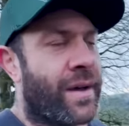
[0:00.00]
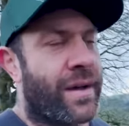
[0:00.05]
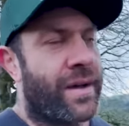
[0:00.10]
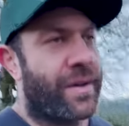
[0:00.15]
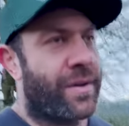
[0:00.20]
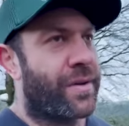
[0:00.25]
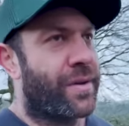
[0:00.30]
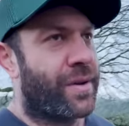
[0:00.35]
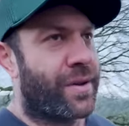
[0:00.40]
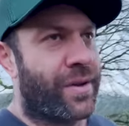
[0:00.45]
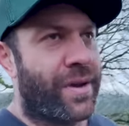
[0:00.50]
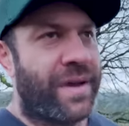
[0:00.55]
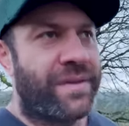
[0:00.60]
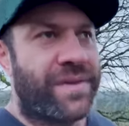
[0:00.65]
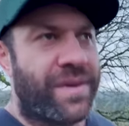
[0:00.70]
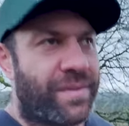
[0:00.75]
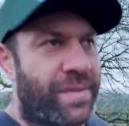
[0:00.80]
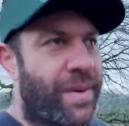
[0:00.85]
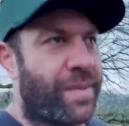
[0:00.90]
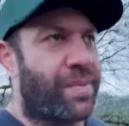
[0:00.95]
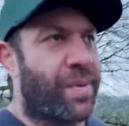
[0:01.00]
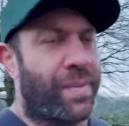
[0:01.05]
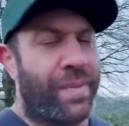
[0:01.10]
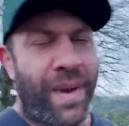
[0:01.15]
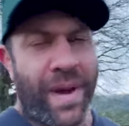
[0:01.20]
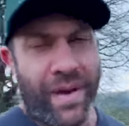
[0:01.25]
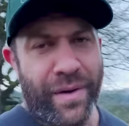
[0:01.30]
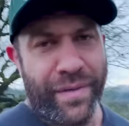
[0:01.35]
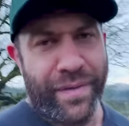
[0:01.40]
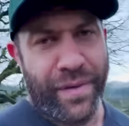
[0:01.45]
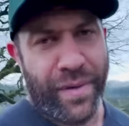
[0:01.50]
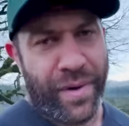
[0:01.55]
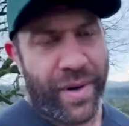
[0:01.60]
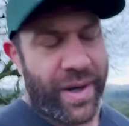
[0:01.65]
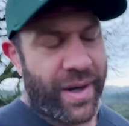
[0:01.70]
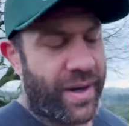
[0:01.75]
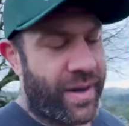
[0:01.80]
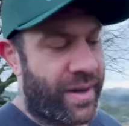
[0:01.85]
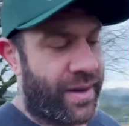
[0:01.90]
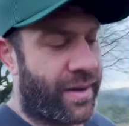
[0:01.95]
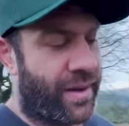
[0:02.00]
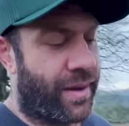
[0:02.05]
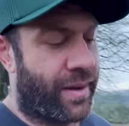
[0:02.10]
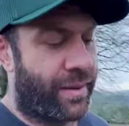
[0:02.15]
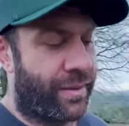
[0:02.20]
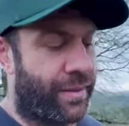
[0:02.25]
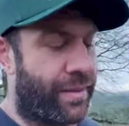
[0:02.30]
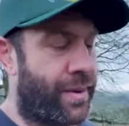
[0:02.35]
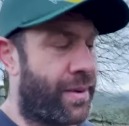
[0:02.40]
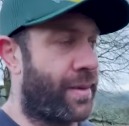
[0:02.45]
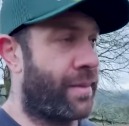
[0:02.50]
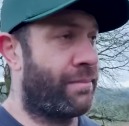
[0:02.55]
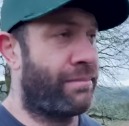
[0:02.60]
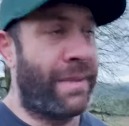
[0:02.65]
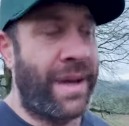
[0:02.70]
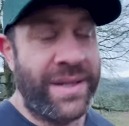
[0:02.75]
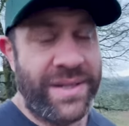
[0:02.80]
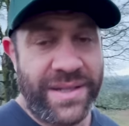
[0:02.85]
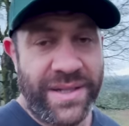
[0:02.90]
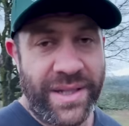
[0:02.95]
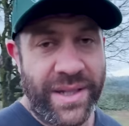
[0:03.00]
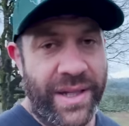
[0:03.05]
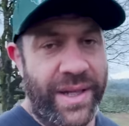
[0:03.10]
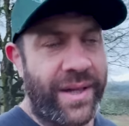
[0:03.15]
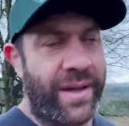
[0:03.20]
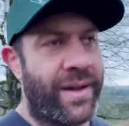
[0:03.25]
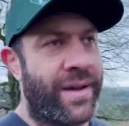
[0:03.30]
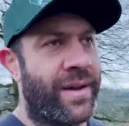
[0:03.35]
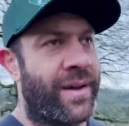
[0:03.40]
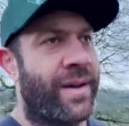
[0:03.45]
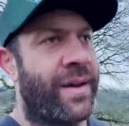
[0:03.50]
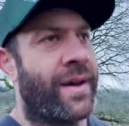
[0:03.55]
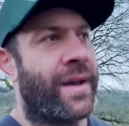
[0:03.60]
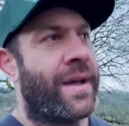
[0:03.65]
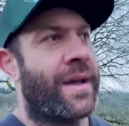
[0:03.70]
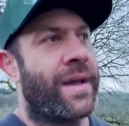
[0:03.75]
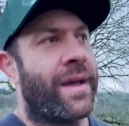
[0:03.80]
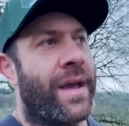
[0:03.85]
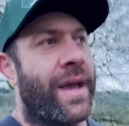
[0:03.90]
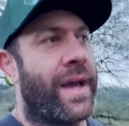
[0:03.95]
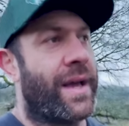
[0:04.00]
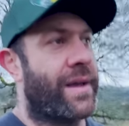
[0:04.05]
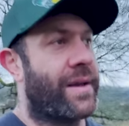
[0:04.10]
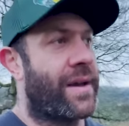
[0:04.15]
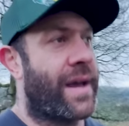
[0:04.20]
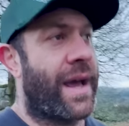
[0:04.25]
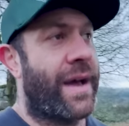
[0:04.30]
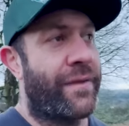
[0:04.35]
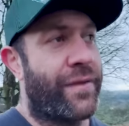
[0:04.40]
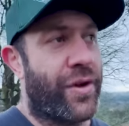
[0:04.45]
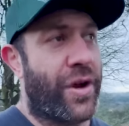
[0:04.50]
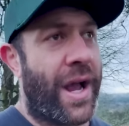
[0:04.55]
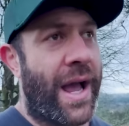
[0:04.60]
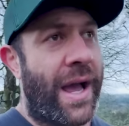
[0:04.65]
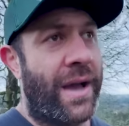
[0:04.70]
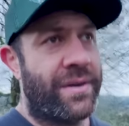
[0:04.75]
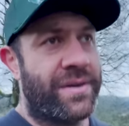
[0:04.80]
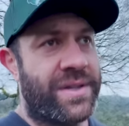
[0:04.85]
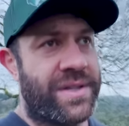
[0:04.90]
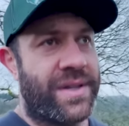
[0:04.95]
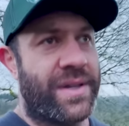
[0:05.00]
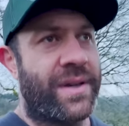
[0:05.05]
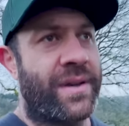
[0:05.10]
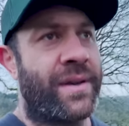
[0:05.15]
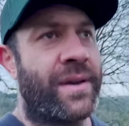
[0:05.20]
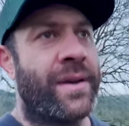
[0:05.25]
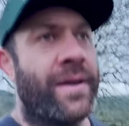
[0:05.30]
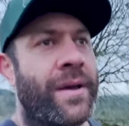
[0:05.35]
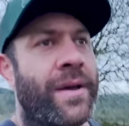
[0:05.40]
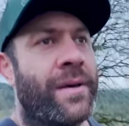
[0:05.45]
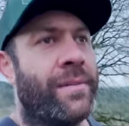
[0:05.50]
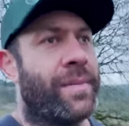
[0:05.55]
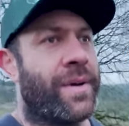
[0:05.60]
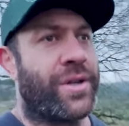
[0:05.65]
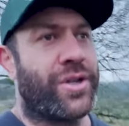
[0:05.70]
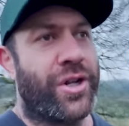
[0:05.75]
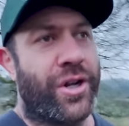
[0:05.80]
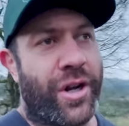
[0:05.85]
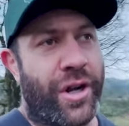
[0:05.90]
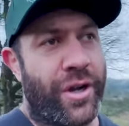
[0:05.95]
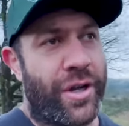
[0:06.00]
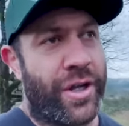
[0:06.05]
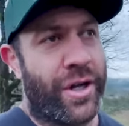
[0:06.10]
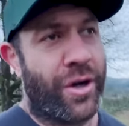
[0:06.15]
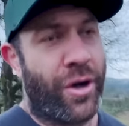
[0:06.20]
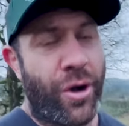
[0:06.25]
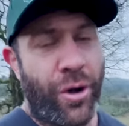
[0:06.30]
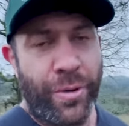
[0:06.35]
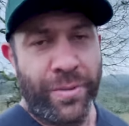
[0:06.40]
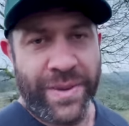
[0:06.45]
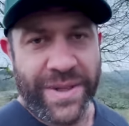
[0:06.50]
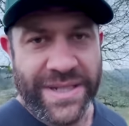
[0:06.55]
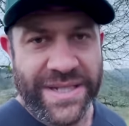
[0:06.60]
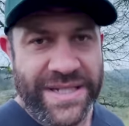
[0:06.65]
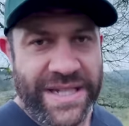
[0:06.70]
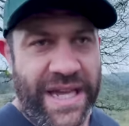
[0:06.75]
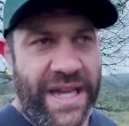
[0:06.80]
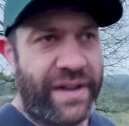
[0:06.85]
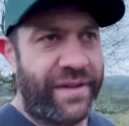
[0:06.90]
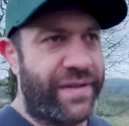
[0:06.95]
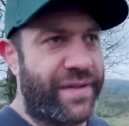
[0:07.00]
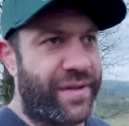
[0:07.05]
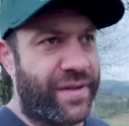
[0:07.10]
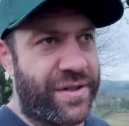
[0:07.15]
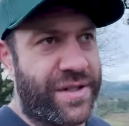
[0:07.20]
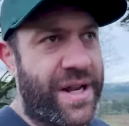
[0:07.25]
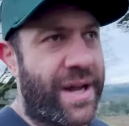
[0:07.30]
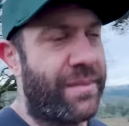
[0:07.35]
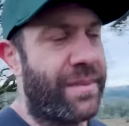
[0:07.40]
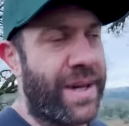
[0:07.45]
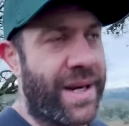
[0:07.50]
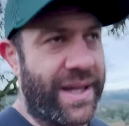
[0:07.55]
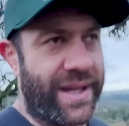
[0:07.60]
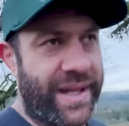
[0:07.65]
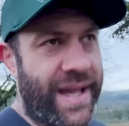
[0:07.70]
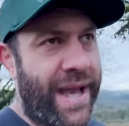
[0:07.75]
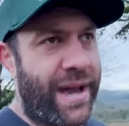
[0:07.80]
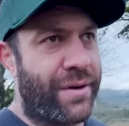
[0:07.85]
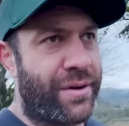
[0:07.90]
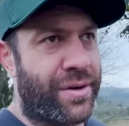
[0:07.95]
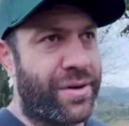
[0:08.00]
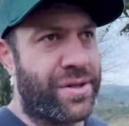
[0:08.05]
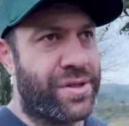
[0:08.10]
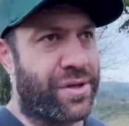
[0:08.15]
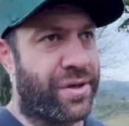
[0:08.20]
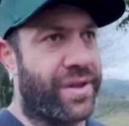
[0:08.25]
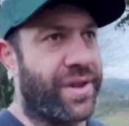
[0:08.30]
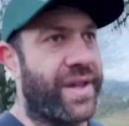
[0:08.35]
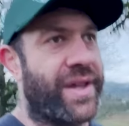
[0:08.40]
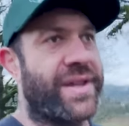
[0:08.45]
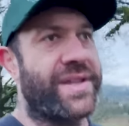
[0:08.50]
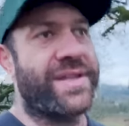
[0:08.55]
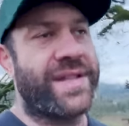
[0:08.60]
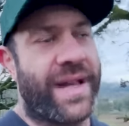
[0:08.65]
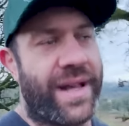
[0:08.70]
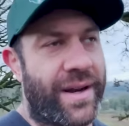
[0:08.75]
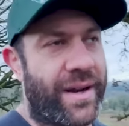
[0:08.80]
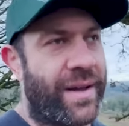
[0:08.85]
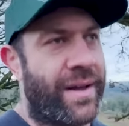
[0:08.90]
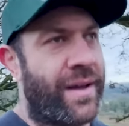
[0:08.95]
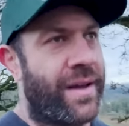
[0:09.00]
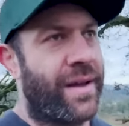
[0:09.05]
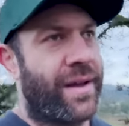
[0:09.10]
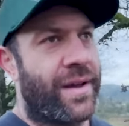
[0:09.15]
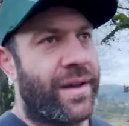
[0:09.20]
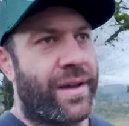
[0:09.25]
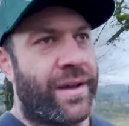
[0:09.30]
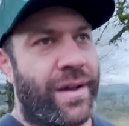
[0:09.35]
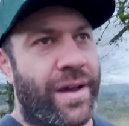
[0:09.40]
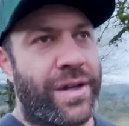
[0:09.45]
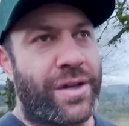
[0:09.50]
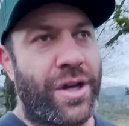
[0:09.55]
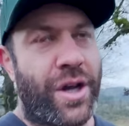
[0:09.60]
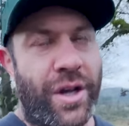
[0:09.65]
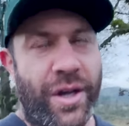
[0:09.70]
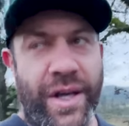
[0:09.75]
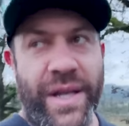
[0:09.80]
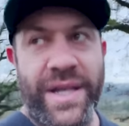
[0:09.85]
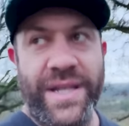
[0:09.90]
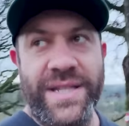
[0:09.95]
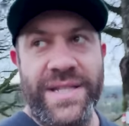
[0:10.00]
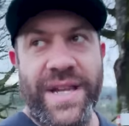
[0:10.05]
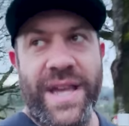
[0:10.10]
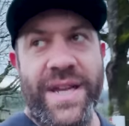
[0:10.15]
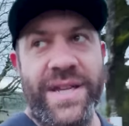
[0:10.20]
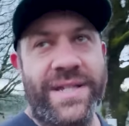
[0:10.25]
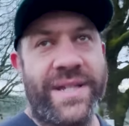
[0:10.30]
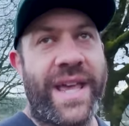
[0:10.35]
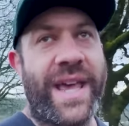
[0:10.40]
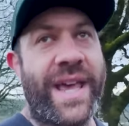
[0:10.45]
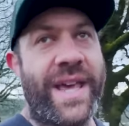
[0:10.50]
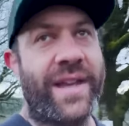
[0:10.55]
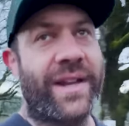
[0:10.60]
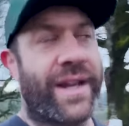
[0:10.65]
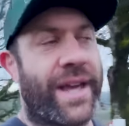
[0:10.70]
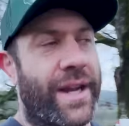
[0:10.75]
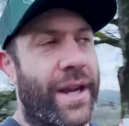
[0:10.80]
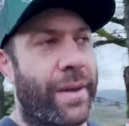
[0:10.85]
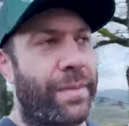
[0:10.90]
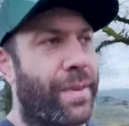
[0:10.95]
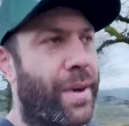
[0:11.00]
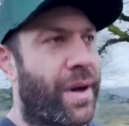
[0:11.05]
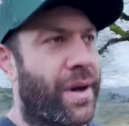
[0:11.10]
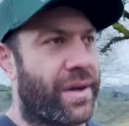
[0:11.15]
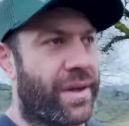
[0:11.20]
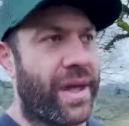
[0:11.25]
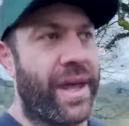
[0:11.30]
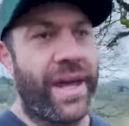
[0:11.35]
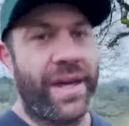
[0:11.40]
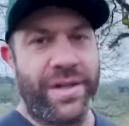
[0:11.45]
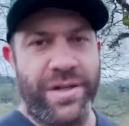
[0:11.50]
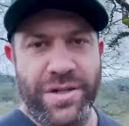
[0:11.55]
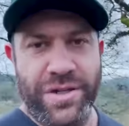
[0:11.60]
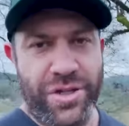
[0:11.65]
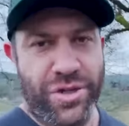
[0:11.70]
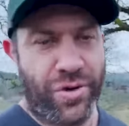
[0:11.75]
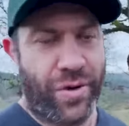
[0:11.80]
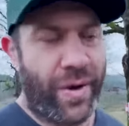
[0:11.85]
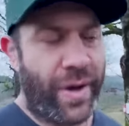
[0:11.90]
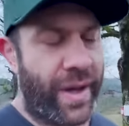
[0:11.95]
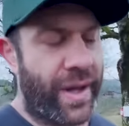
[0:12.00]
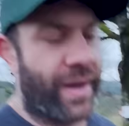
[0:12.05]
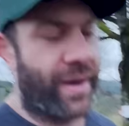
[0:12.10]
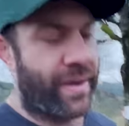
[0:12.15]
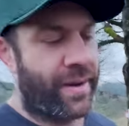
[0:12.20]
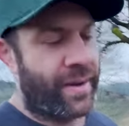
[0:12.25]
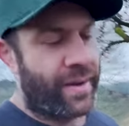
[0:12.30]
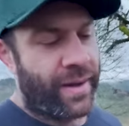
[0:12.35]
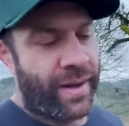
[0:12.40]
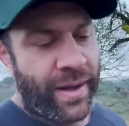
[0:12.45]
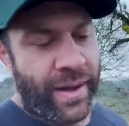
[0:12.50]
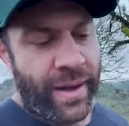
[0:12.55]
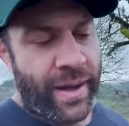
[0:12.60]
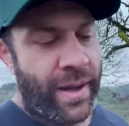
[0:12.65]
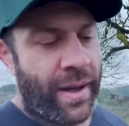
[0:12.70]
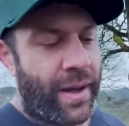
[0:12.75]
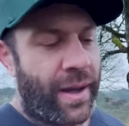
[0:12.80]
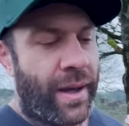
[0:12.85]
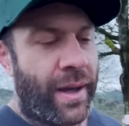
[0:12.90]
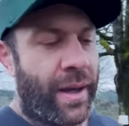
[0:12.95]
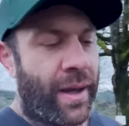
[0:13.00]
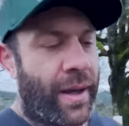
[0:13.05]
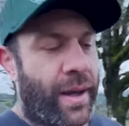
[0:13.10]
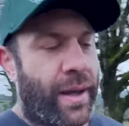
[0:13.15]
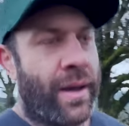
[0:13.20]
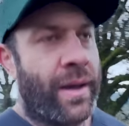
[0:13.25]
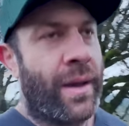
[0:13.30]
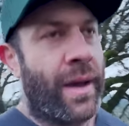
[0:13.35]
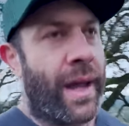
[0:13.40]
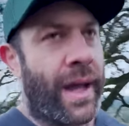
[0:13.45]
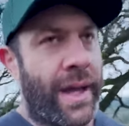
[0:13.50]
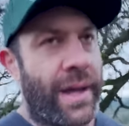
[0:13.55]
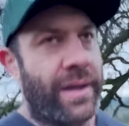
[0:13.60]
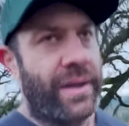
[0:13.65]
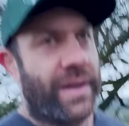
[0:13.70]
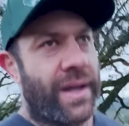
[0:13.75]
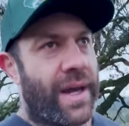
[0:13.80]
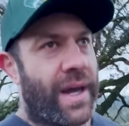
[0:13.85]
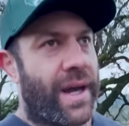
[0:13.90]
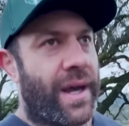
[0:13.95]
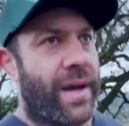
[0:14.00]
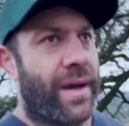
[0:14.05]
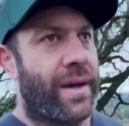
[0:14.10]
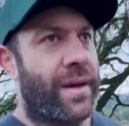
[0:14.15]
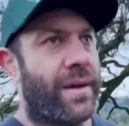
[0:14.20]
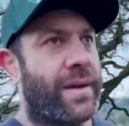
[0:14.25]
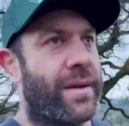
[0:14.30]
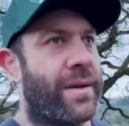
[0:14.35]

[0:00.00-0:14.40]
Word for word: you, you have to be prepared for it um, mentally and have your house, make sure your, your home is safe. There's not many counters or things that a dog his size can't get up on, can't destroy. And uh,